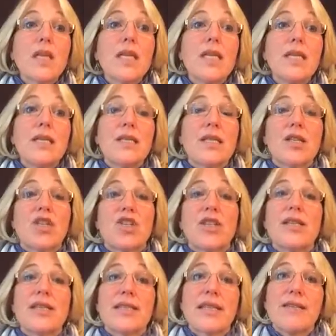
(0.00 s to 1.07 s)
is
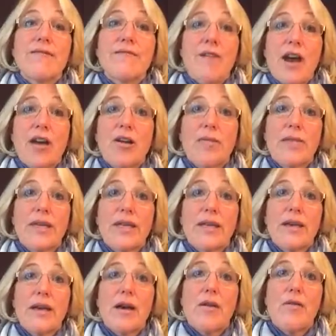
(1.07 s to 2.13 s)
just the environment
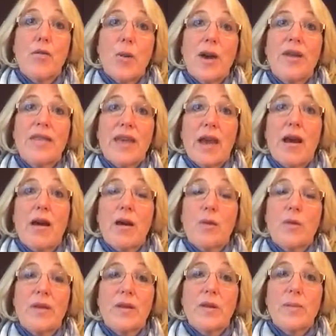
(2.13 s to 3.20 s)
of where they are
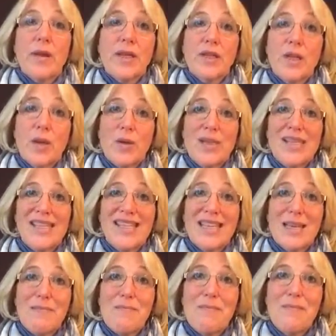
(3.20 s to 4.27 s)
when they're about to go to
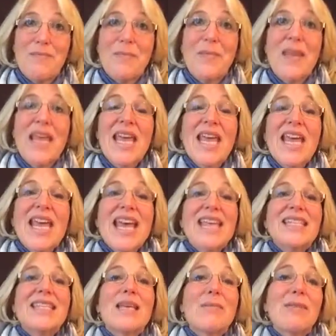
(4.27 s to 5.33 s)
sleep.
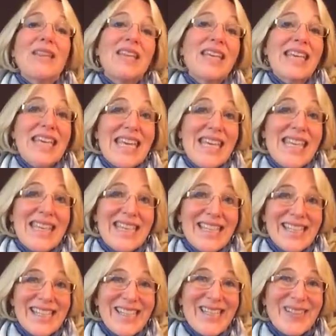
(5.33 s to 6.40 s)
Some of the key
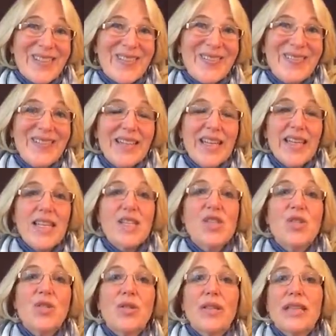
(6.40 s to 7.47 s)
things to do is
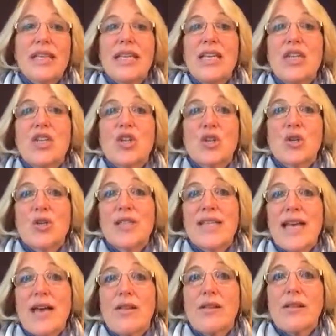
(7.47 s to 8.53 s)
certainly turn
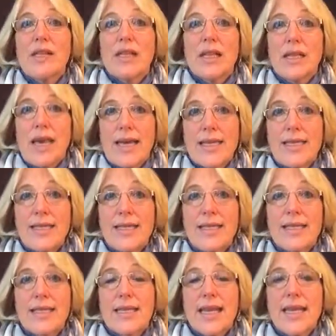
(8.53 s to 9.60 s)
down the
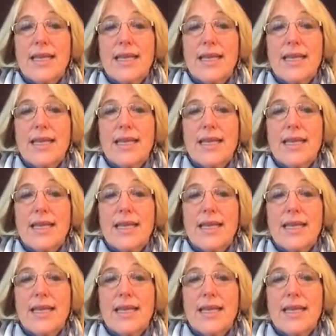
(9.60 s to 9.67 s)
lights,